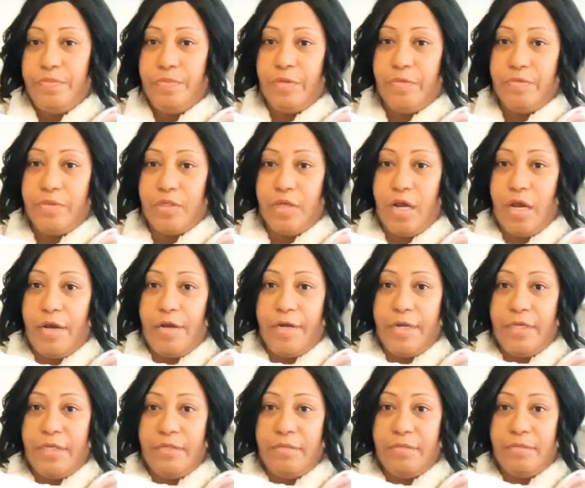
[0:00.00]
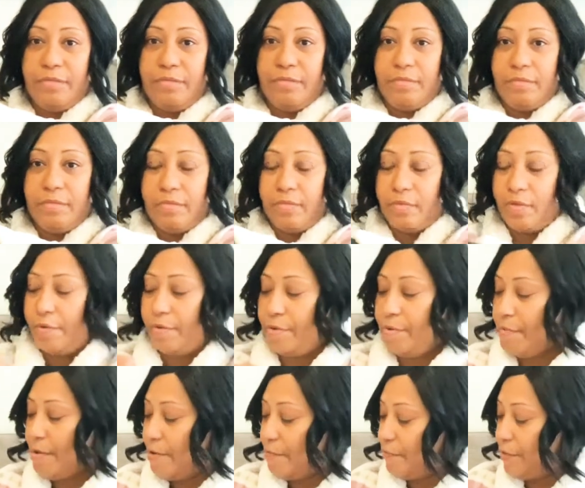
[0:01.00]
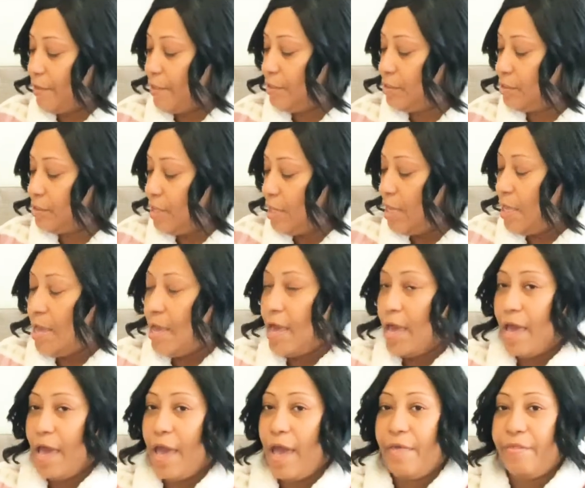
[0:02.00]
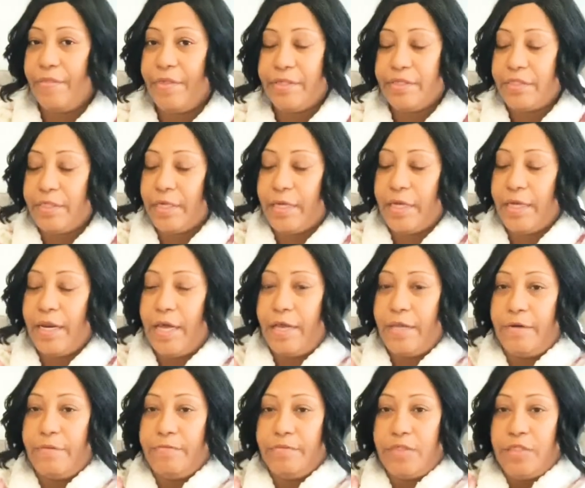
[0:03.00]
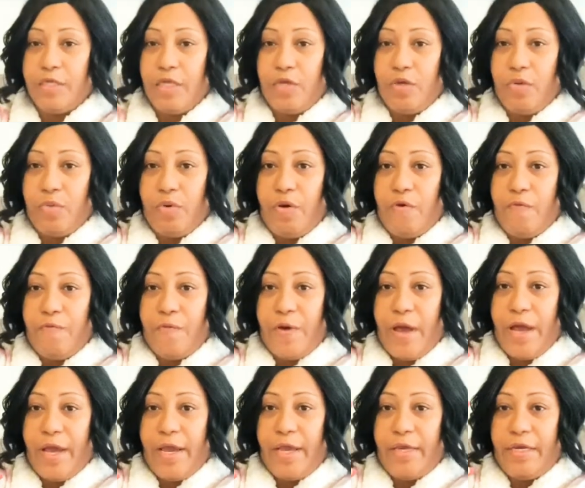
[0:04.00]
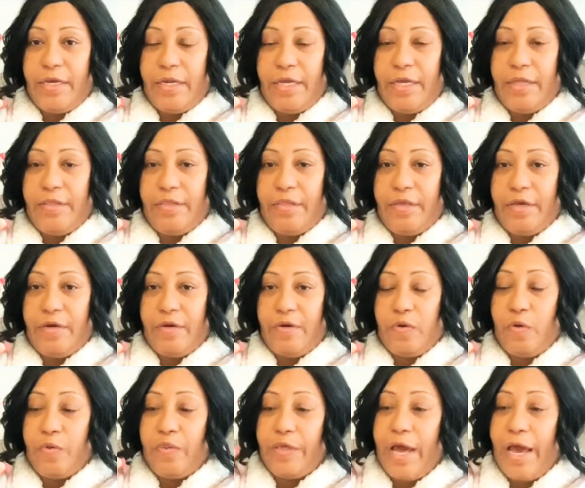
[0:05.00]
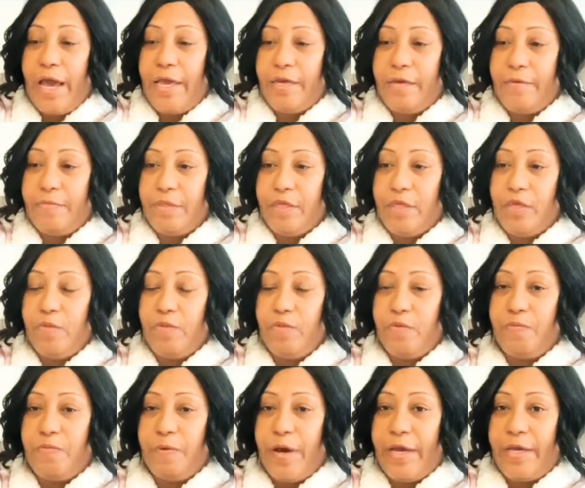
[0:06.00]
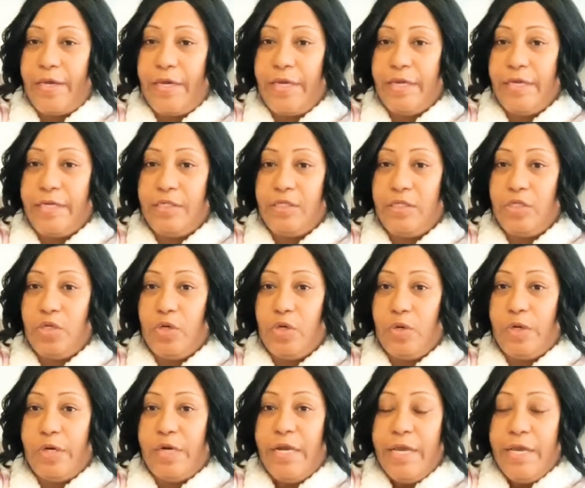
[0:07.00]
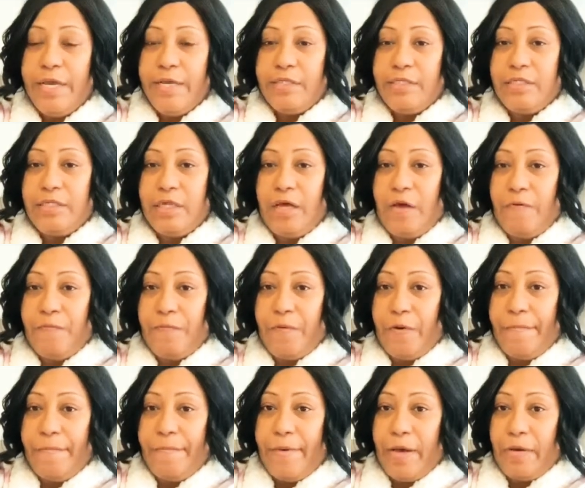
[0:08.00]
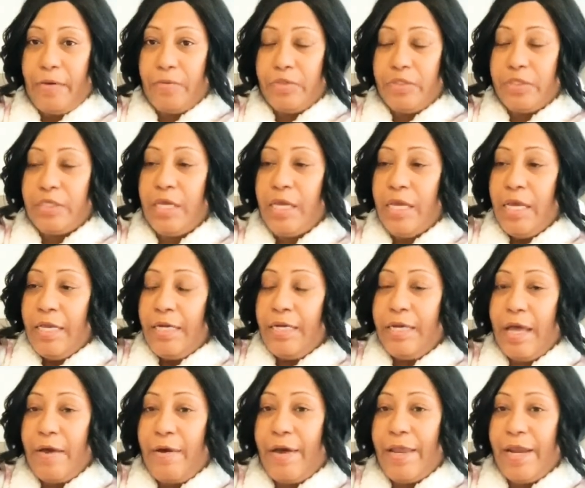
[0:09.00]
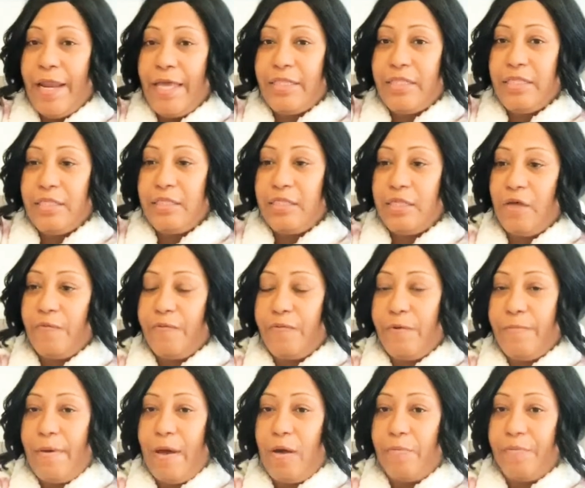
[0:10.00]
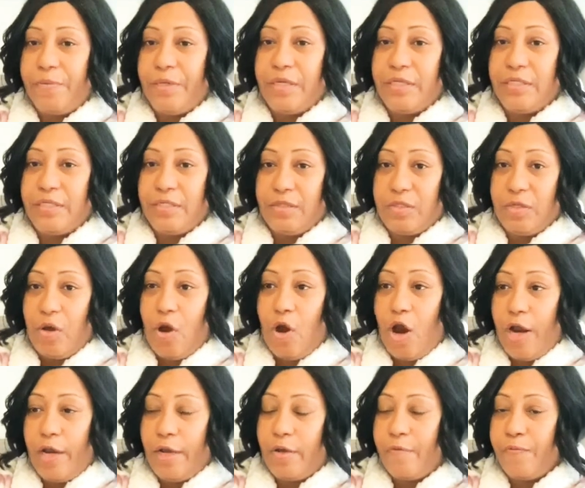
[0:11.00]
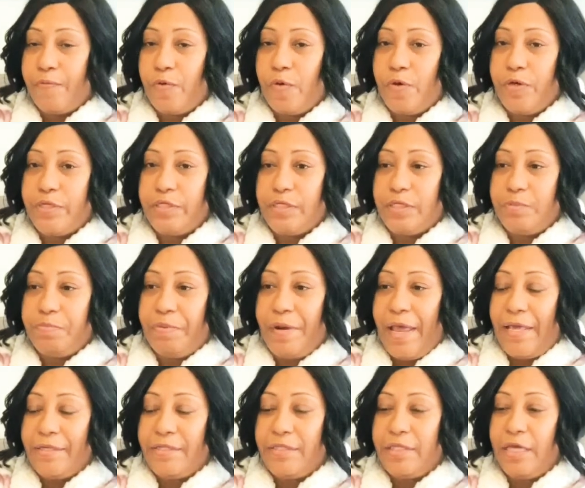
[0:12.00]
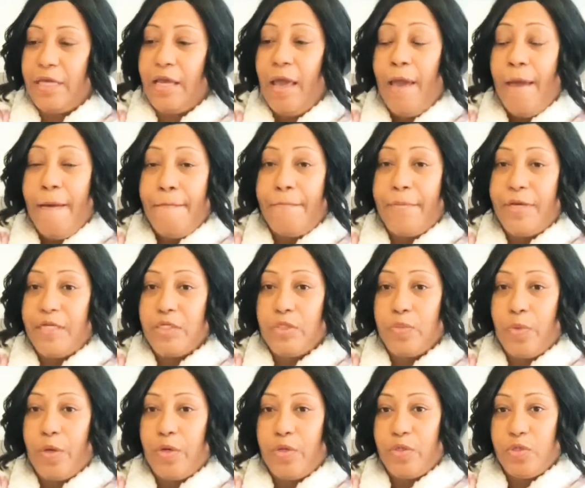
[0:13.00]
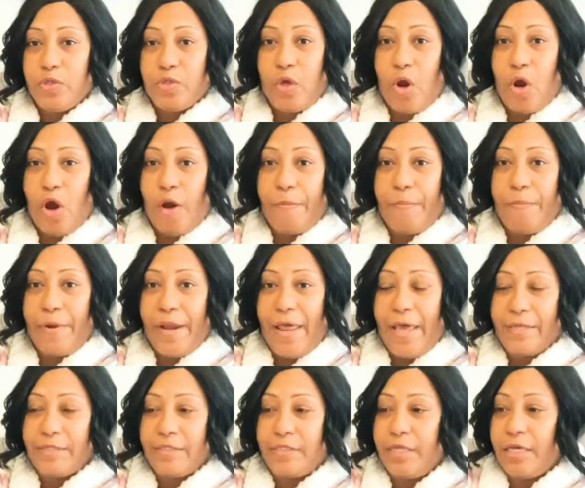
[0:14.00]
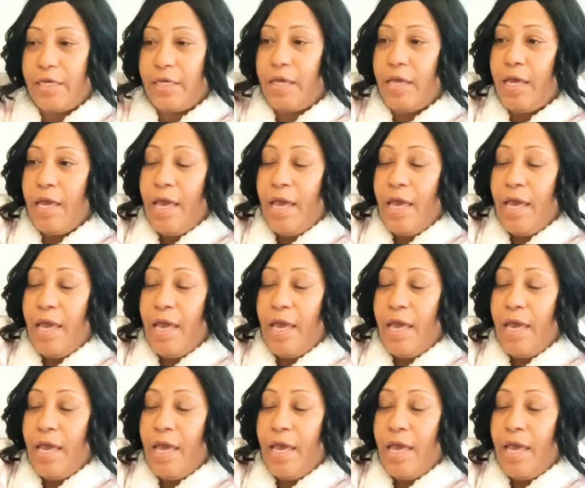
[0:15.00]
I'm sorry, covering my face. And the second items that you will find in there, or the item that you will find is your cell phone mount. Now, I like this phone mount because it's a hard, of course, it's plastic, but it's one of those hard plastic.